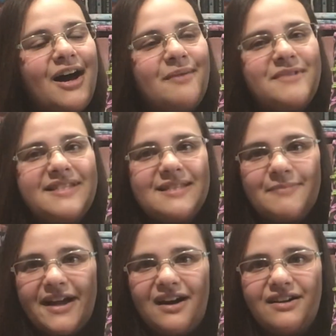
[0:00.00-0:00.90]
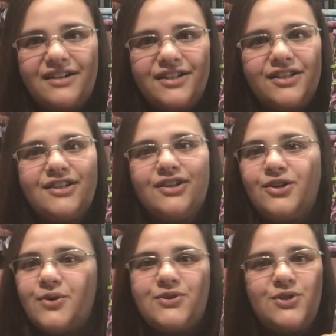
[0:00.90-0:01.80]
This is my current
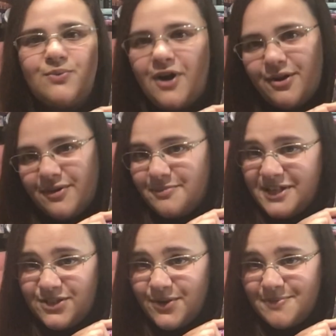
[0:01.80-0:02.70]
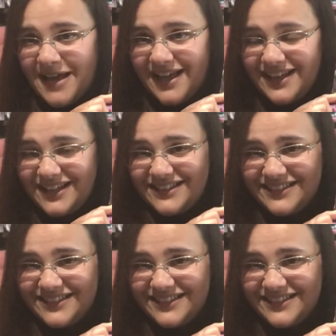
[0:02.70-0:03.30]
goes to work with me tote bag.